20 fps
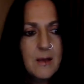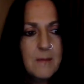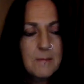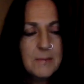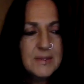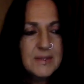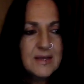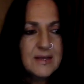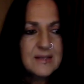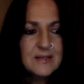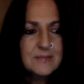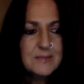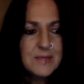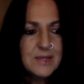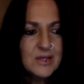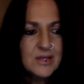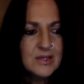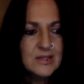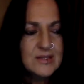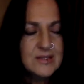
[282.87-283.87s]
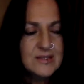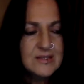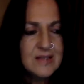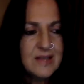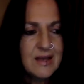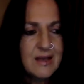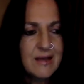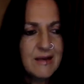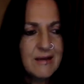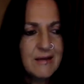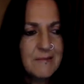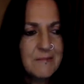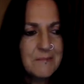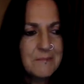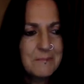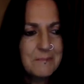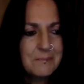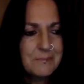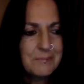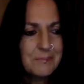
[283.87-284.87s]
but that's because I
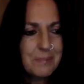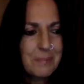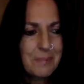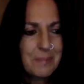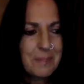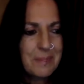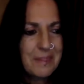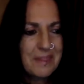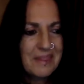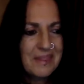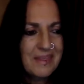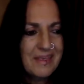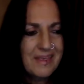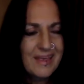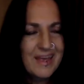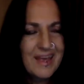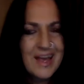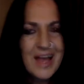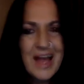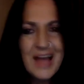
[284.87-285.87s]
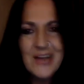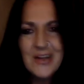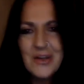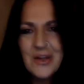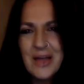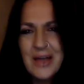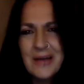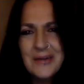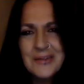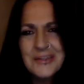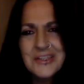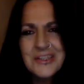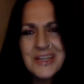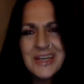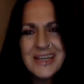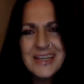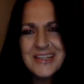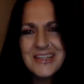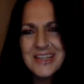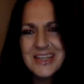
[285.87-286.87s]
don't know how to
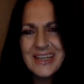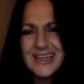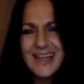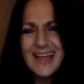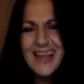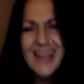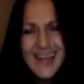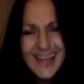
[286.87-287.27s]
change it.